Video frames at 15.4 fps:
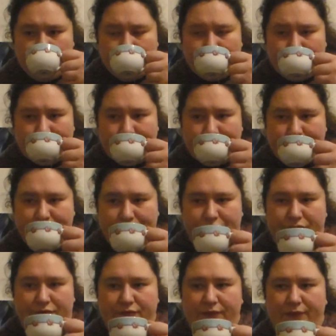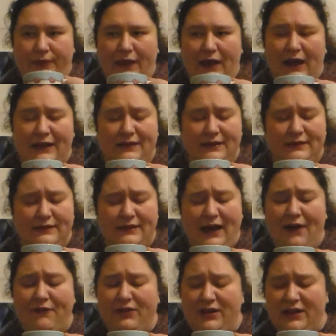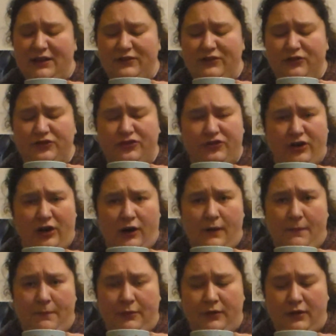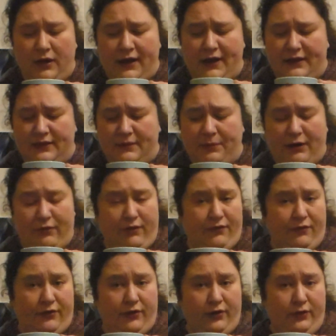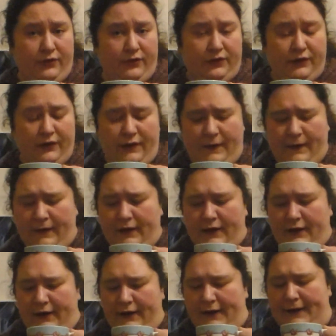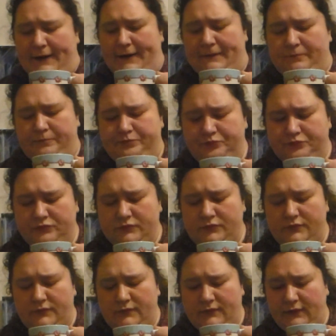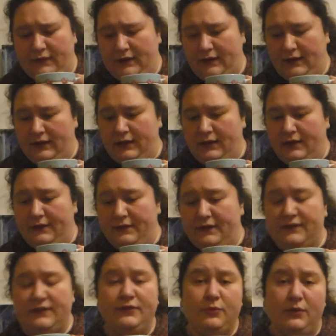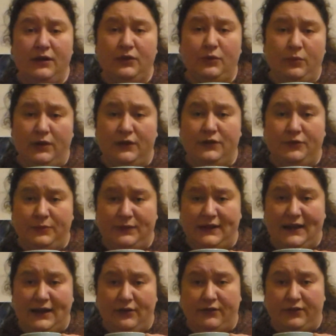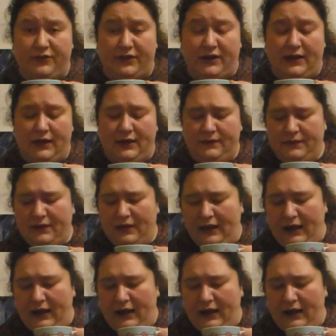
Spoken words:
It doesn't have any, it's not sharp like the berry fruits. This is one of the ones with licorice in it,